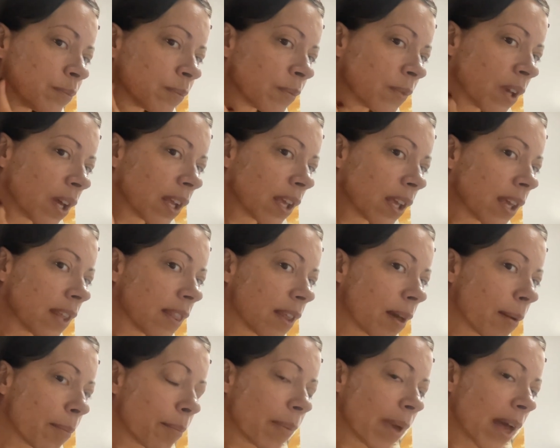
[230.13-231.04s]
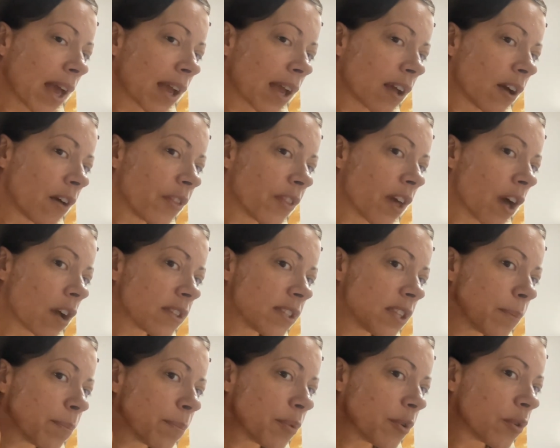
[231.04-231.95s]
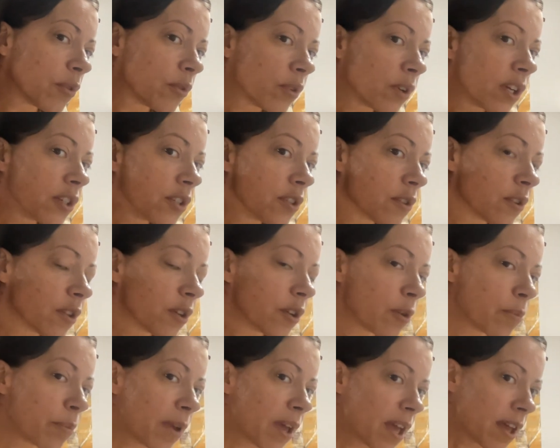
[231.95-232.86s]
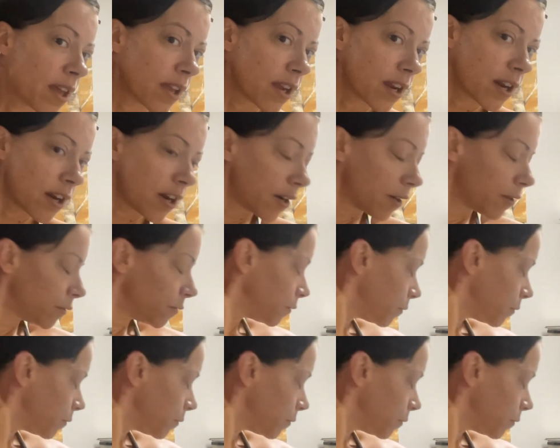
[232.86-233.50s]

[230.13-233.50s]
Kind of getting that back on the occipital ridge a little bit here.